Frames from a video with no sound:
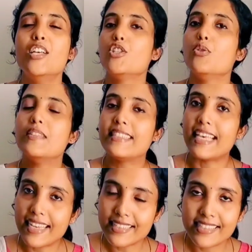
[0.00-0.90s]
So you will
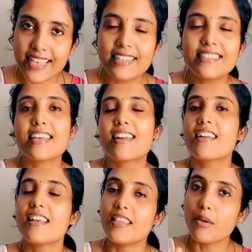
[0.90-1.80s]
select cells that are
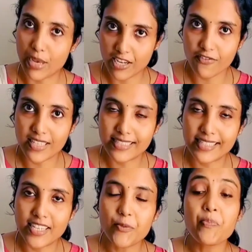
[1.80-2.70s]
in the metaphase
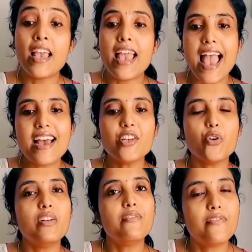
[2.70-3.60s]
stage, and you
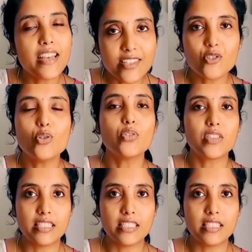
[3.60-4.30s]
will fix those